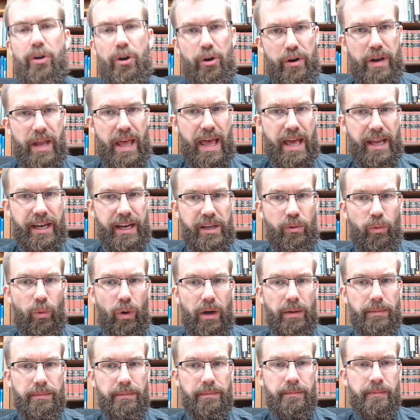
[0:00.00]
heard
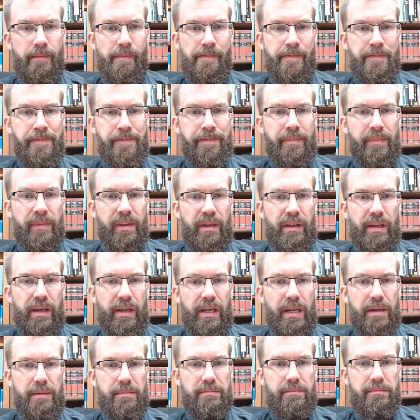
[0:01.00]
anyone
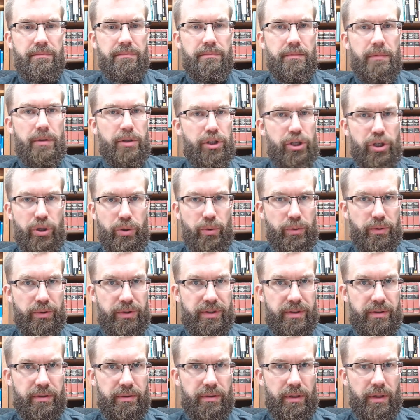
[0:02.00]
uh,
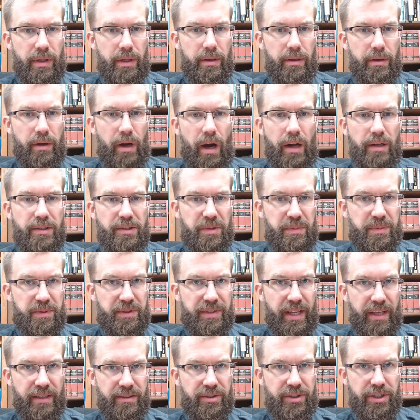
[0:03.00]
use uh,
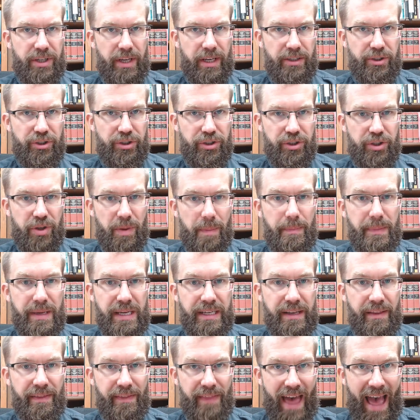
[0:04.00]
consubstantiation to
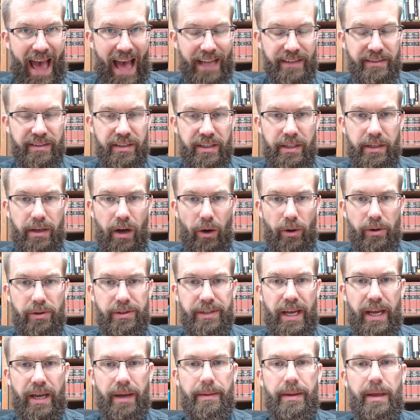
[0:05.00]
mean that in our
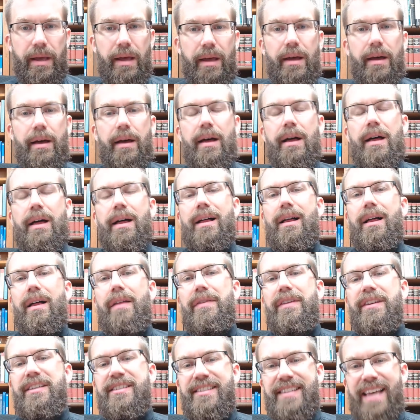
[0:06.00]
day
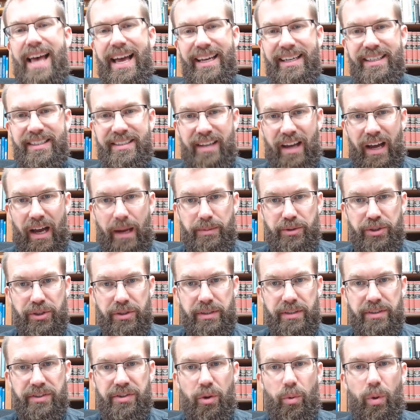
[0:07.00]
the second option
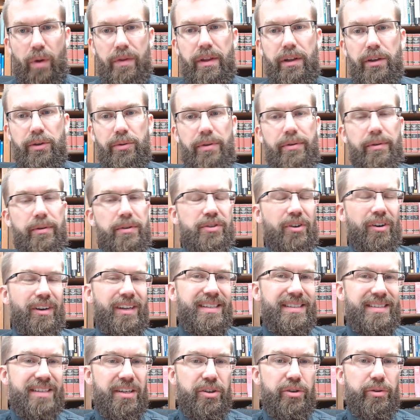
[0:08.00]
is the one that lutherans are
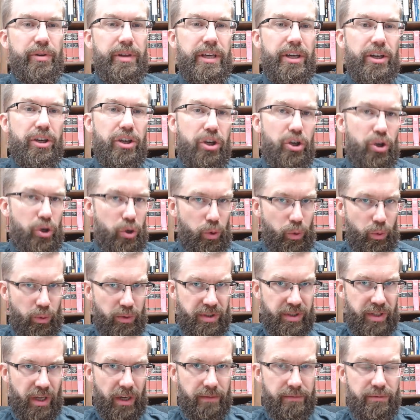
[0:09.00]
continually
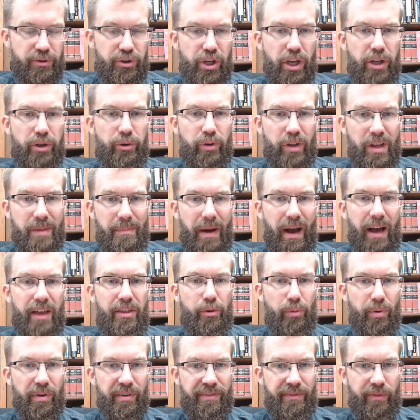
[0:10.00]
accused of generally by the
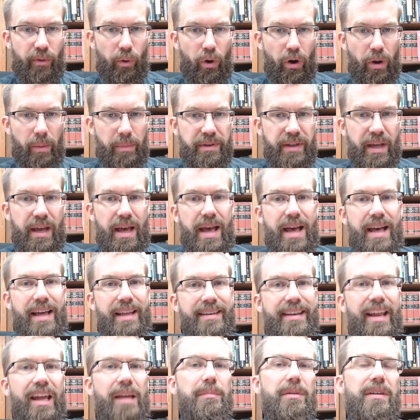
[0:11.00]
reformed
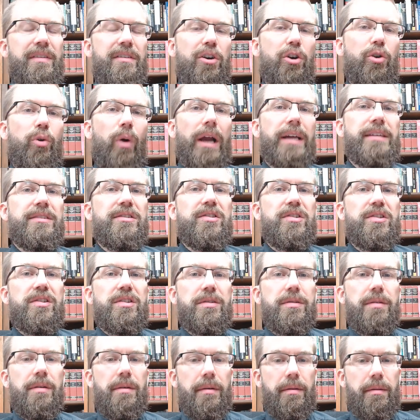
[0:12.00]
namely that
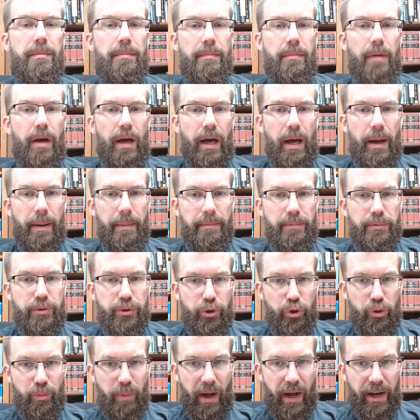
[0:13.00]
christ's uh,
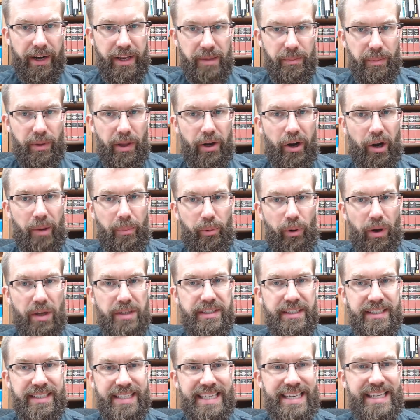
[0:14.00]
true body and blood are
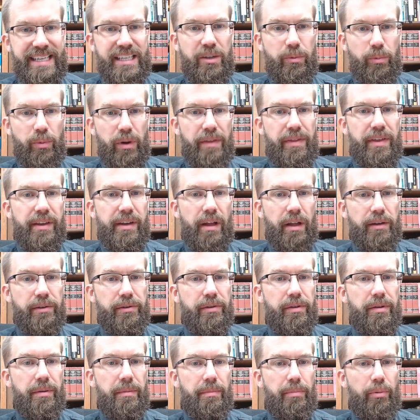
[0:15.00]
present in with and under
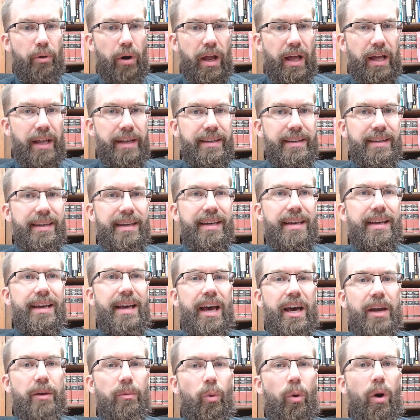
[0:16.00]
the bread
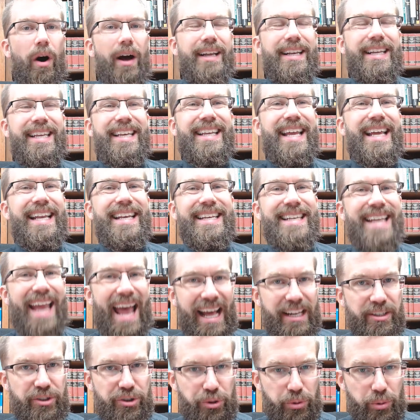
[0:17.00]
and wine in a
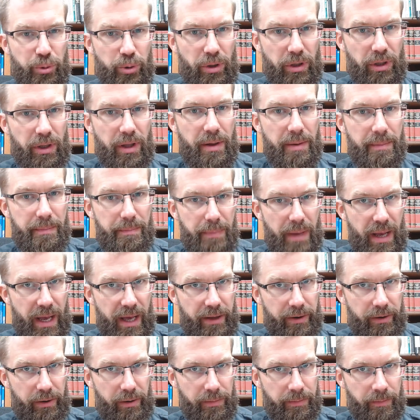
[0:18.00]
natural
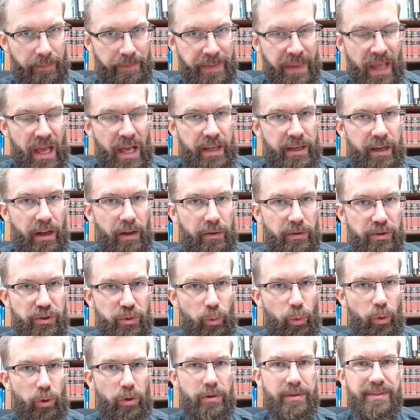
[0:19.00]
manner now, those
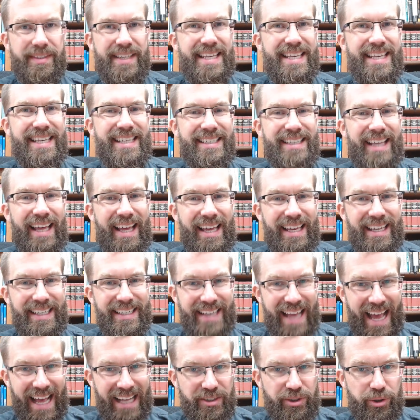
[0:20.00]
words in a
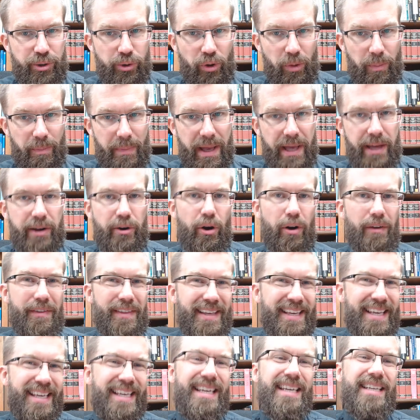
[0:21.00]
natural manner are the
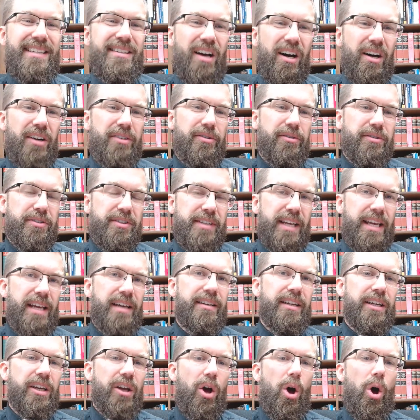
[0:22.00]
key to
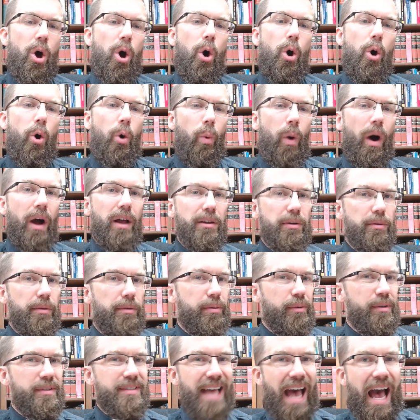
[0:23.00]
understanding why
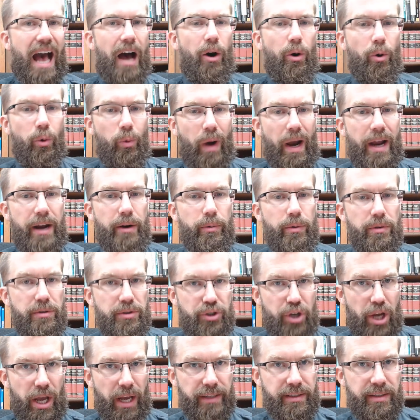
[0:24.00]
Lutherans outright
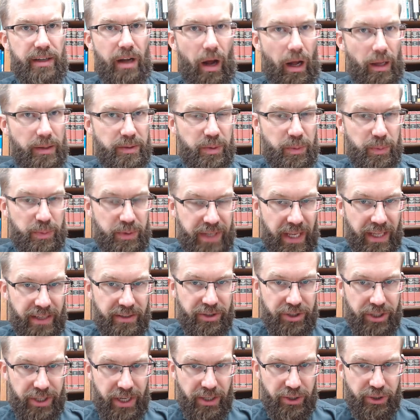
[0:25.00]
reject
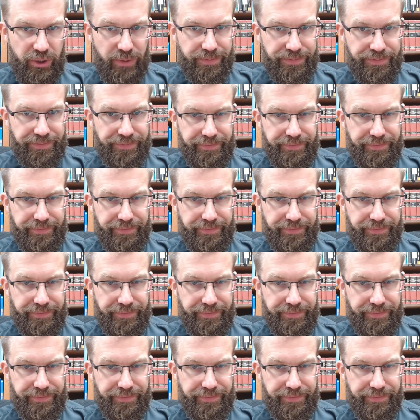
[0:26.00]
consubstantiation.